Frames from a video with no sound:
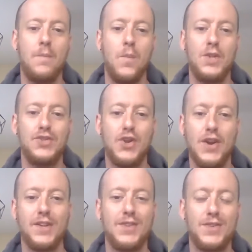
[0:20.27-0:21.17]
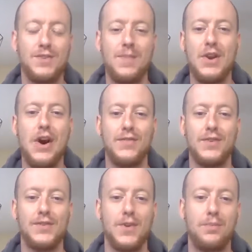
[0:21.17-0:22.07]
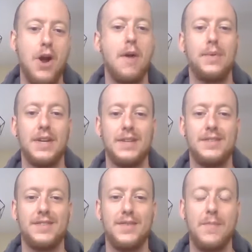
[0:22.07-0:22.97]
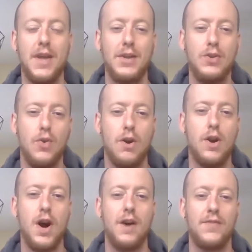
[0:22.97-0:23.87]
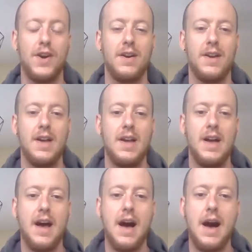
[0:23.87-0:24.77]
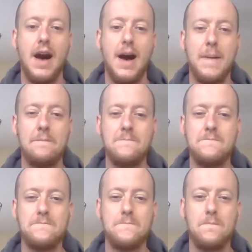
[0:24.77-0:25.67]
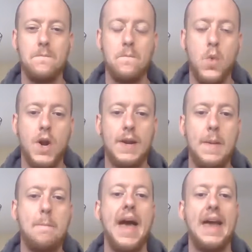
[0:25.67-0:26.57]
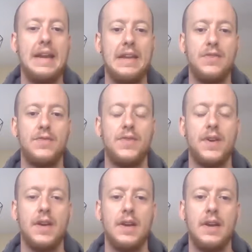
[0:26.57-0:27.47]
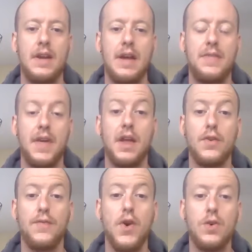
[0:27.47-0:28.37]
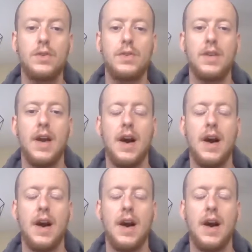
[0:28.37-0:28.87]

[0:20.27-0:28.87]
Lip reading: when starting to submit offers on properties to make your offer um, more competitive than other folks,